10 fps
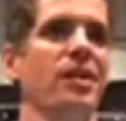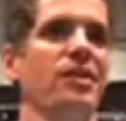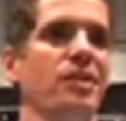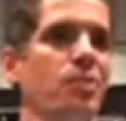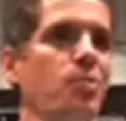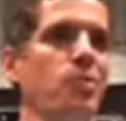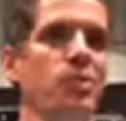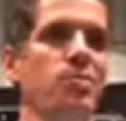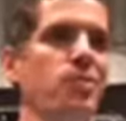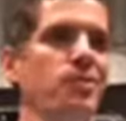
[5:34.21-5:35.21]
they're more
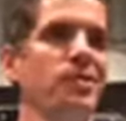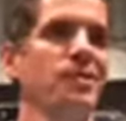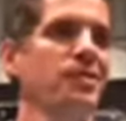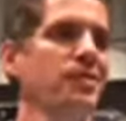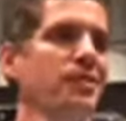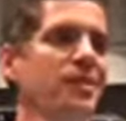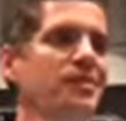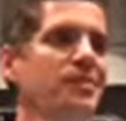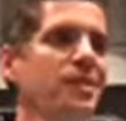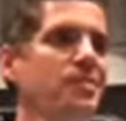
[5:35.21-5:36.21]
important than
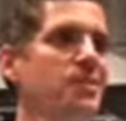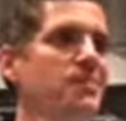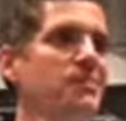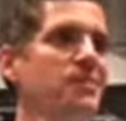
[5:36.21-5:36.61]
anything. Amen?